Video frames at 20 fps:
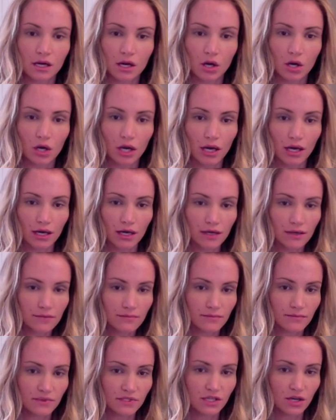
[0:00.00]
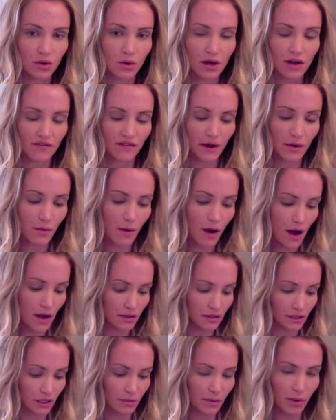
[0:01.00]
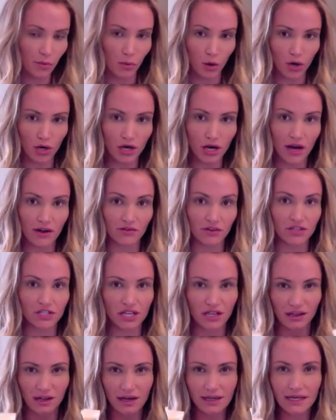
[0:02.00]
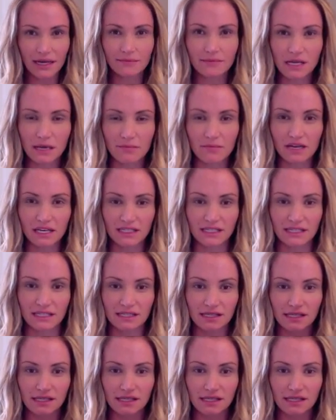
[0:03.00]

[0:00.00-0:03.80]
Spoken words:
Okay, so if I want a little bit more coverage, and a lot of times I mix these.